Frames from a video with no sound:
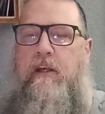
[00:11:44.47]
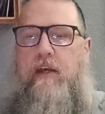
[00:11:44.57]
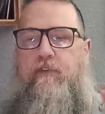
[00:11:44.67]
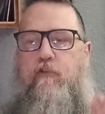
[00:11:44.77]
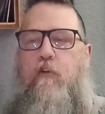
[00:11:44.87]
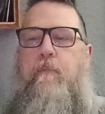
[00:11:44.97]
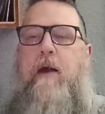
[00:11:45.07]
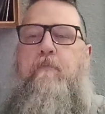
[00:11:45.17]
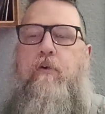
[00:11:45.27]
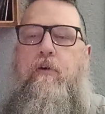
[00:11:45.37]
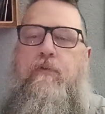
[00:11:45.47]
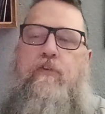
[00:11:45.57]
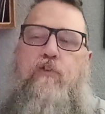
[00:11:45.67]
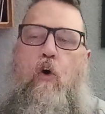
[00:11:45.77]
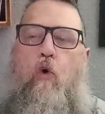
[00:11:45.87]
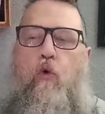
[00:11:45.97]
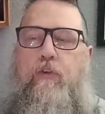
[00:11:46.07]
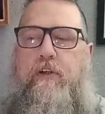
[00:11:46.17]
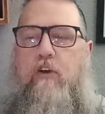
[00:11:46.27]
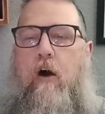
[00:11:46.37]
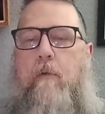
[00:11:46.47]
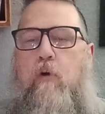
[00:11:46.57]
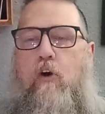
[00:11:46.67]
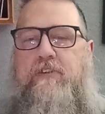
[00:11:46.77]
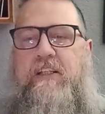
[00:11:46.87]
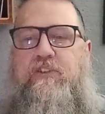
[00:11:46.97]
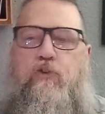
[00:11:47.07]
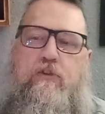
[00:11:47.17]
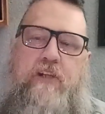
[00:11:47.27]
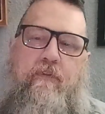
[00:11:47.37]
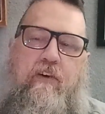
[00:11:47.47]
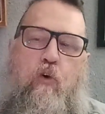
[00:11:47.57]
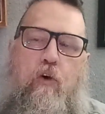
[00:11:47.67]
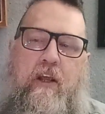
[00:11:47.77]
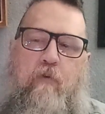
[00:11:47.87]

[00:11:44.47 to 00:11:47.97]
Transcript: If you remember those old guitar parts that George had recording